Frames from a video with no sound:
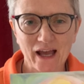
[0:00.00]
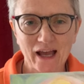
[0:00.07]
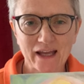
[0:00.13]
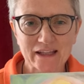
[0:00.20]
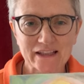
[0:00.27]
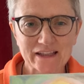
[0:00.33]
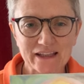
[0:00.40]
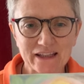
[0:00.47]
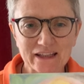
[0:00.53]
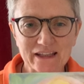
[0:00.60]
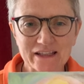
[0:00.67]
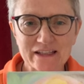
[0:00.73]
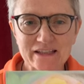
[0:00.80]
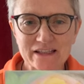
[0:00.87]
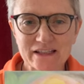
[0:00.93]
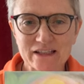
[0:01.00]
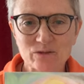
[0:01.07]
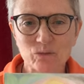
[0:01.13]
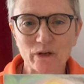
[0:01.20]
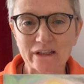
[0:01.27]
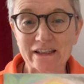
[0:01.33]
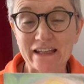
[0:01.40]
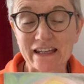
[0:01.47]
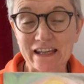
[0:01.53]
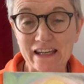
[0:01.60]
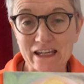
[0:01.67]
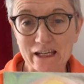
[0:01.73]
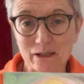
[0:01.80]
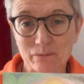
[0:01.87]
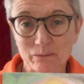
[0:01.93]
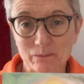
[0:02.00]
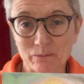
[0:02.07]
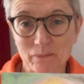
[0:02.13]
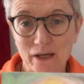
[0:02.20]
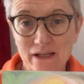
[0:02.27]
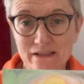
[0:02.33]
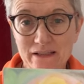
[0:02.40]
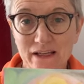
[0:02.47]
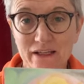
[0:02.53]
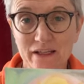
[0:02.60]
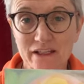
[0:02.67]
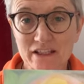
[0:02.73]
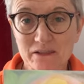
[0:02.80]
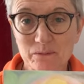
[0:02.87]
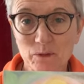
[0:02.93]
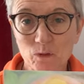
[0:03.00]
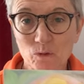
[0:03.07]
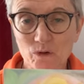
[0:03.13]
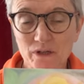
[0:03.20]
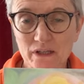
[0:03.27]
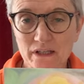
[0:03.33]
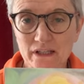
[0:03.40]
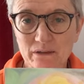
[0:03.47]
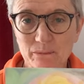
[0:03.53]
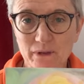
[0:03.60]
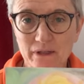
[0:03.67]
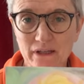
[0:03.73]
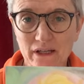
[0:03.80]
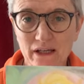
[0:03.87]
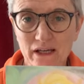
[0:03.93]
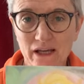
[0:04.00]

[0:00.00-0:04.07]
And this is what came as I explored a little bit.